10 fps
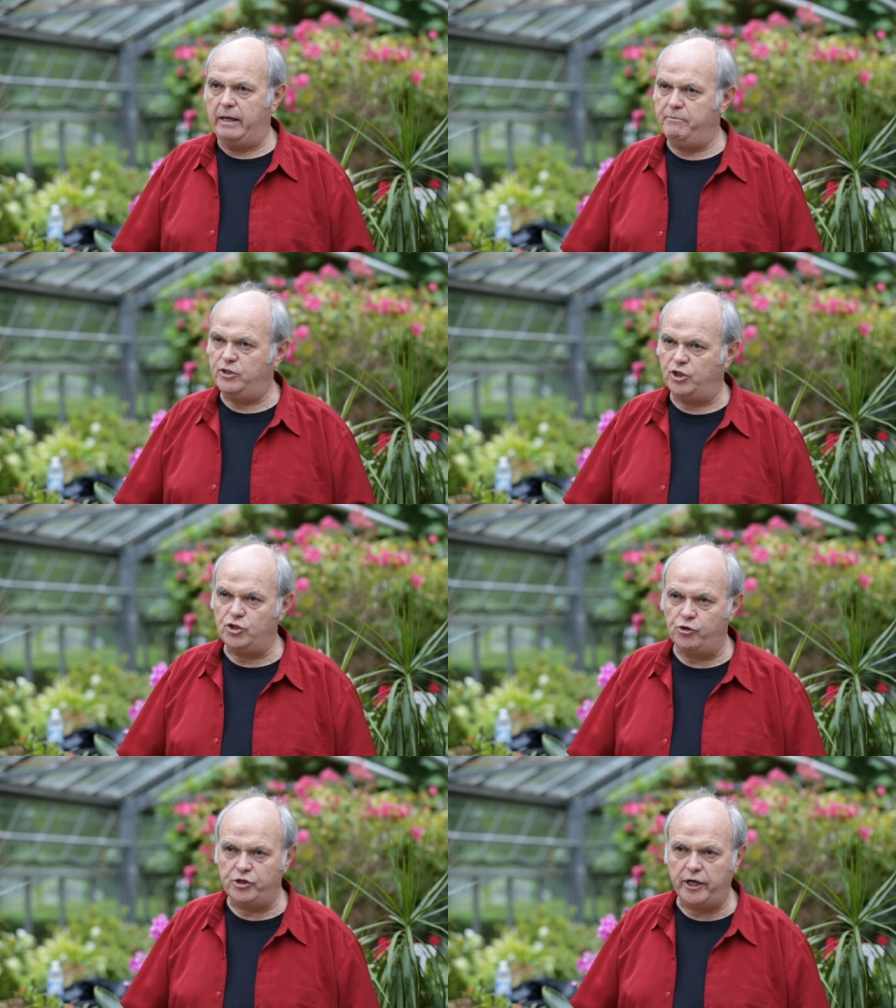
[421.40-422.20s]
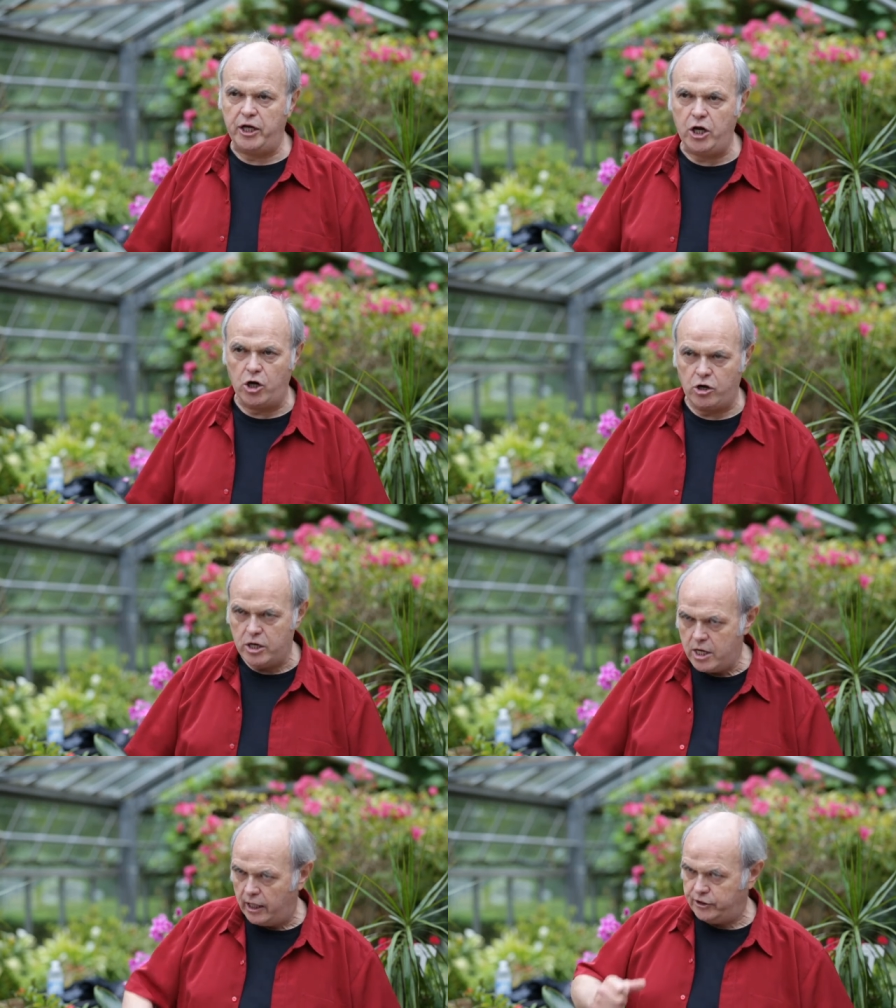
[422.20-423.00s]
get me sisters out of here.
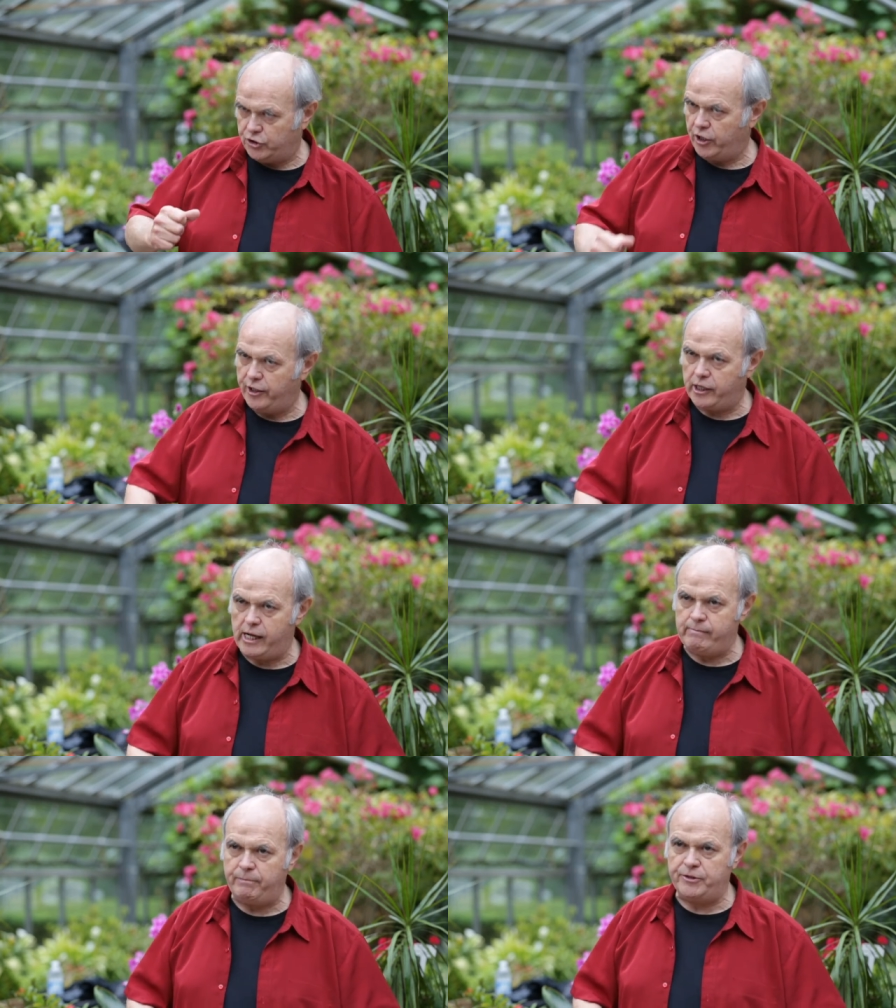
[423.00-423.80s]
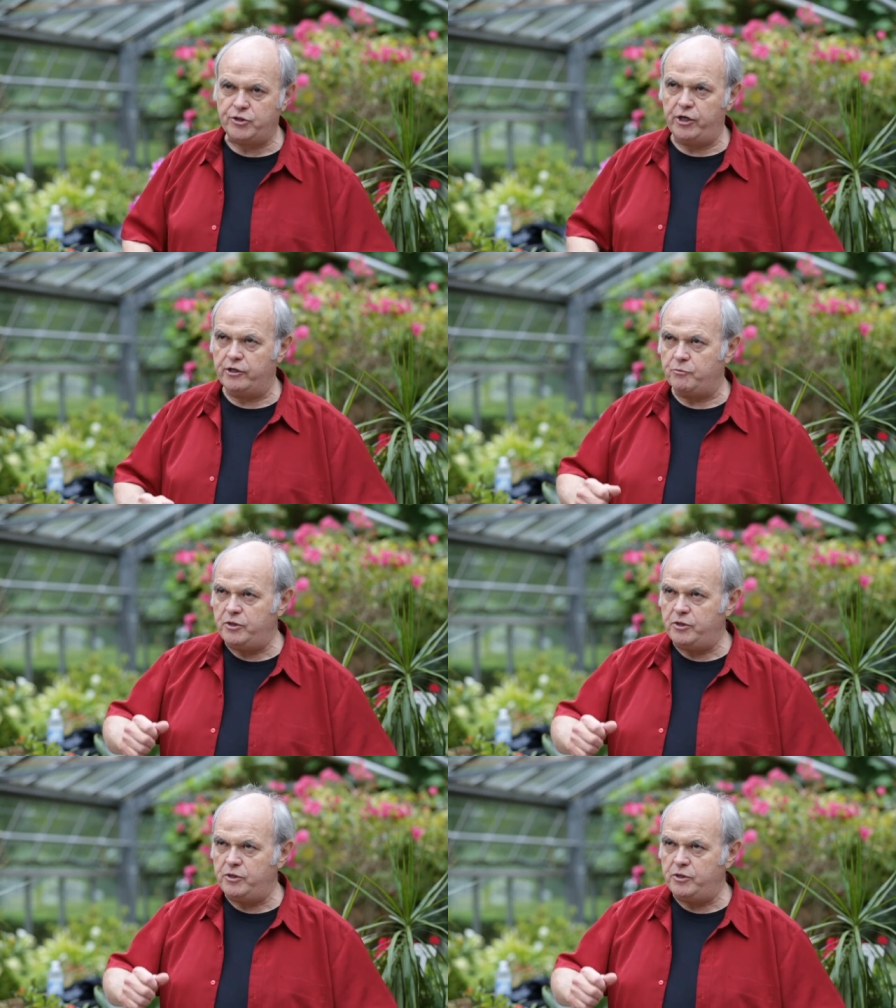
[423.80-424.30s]
She started to climb up the stairs.